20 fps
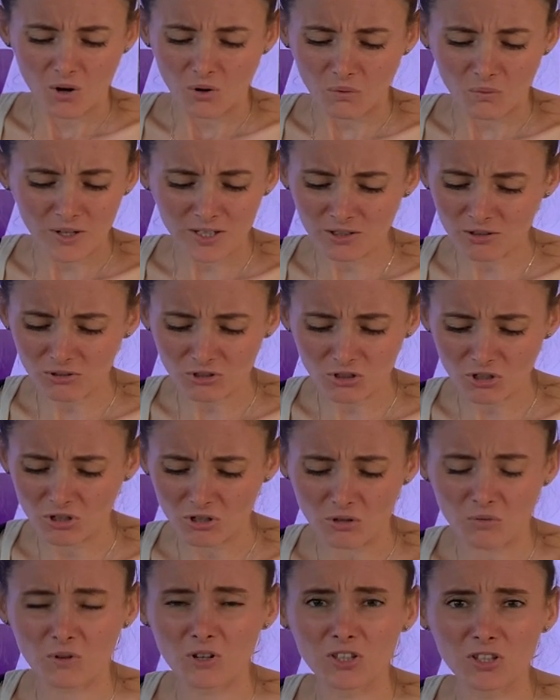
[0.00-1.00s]
We're not
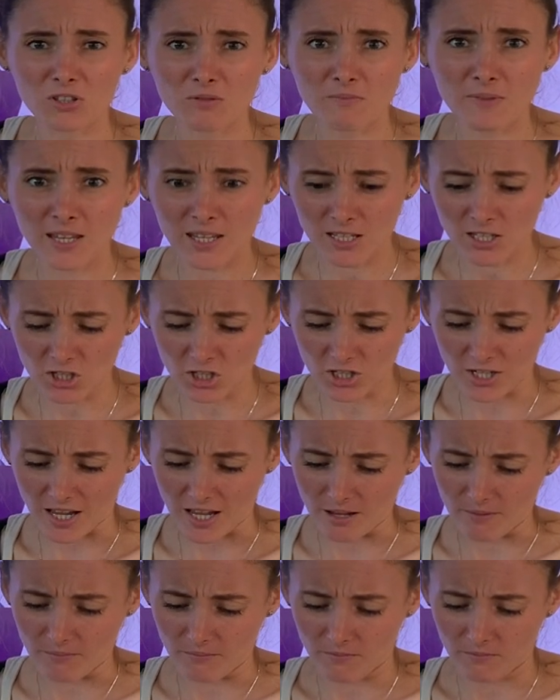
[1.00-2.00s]
sure what you mean,
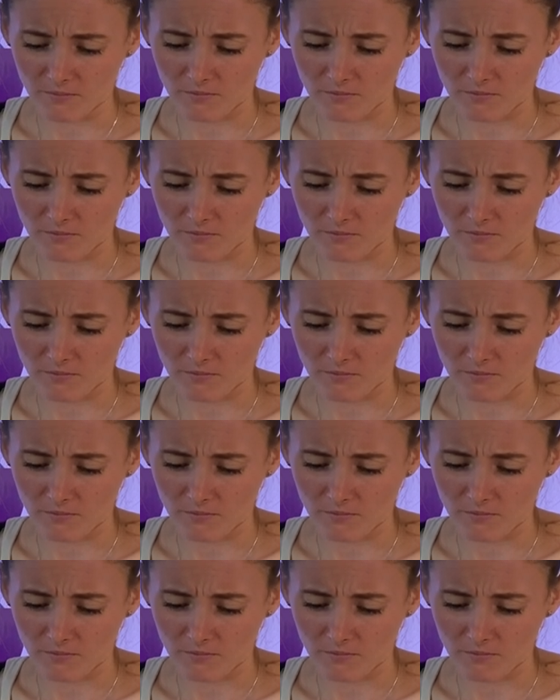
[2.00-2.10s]
Jem.